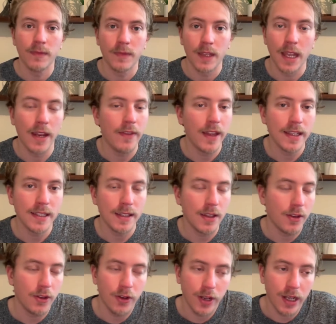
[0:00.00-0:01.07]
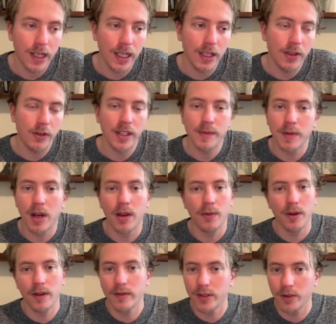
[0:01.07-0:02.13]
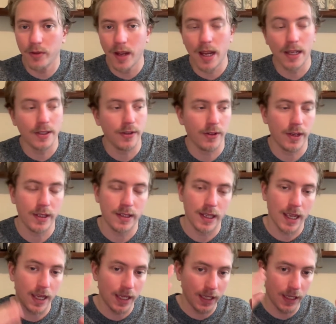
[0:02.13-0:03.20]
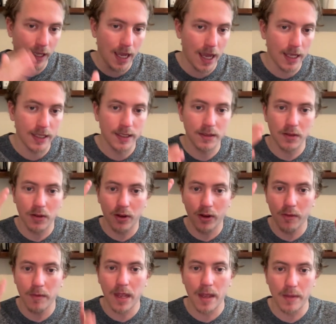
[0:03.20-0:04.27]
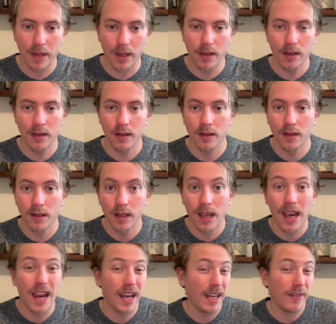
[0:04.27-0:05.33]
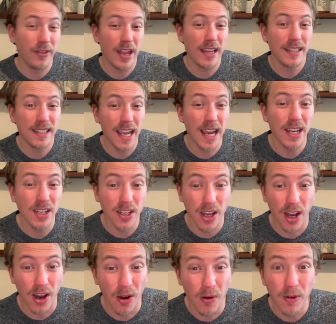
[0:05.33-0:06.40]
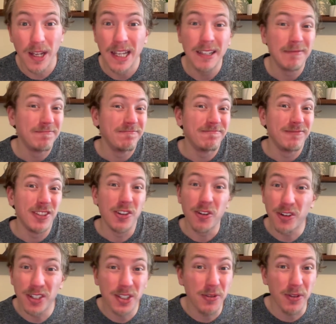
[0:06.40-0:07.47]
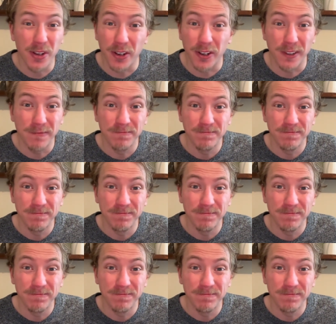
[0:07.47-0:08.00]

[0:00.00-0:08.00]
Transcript: And if they're going to either respond one of two ways. They're going to say yes or maybe. And if they say no, you're screwed.